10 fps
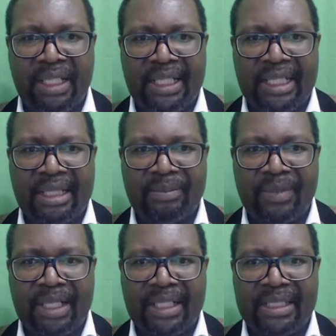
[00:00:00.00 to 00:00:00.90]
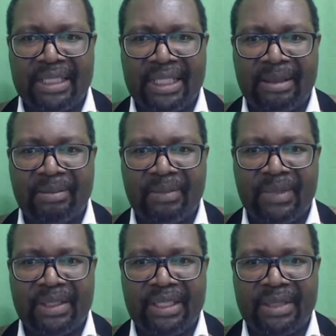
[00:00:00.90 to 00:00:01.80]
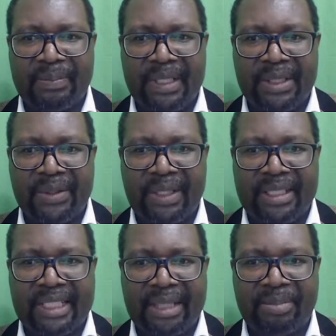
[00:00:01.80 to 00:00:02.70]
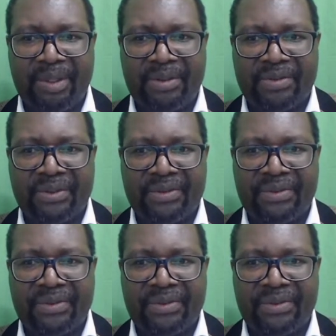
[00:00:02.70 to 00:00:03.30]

under this particular type of